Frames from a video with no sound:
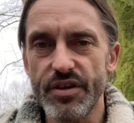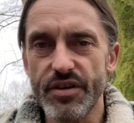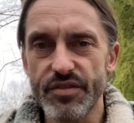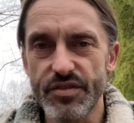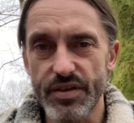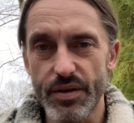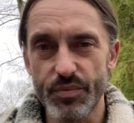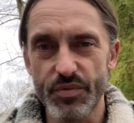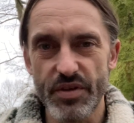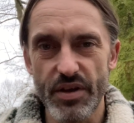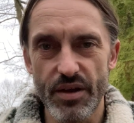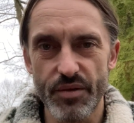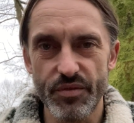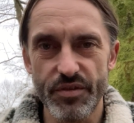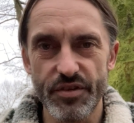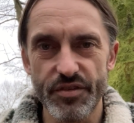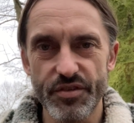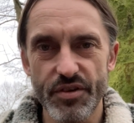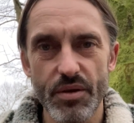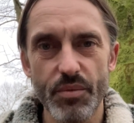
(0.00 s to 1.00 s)
and sometimes
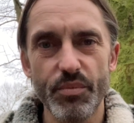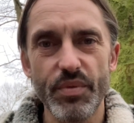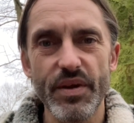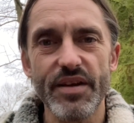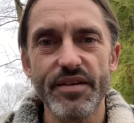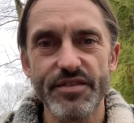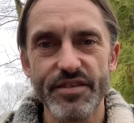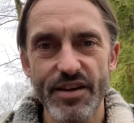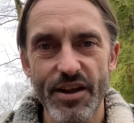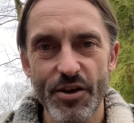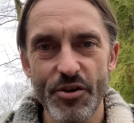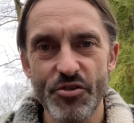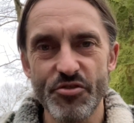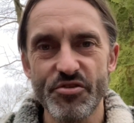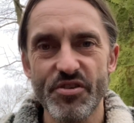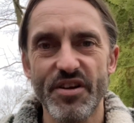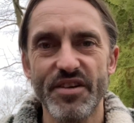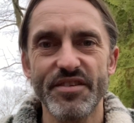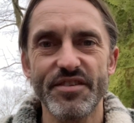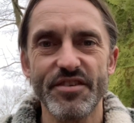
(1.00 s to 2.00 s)
this can be a slow
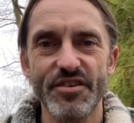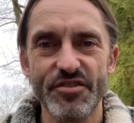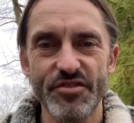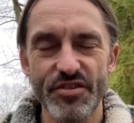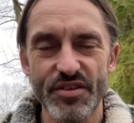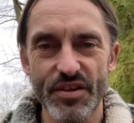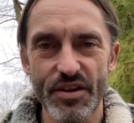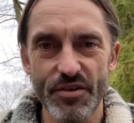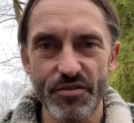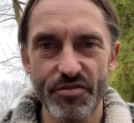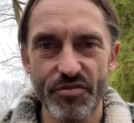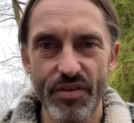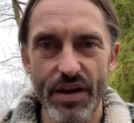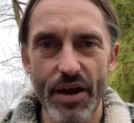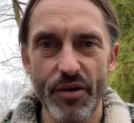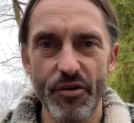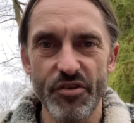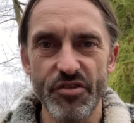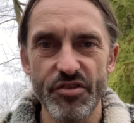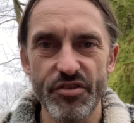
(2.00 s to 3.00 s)
transition that
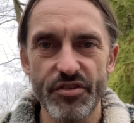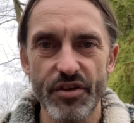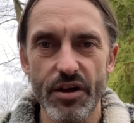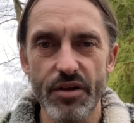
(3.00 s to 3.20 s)
flourishes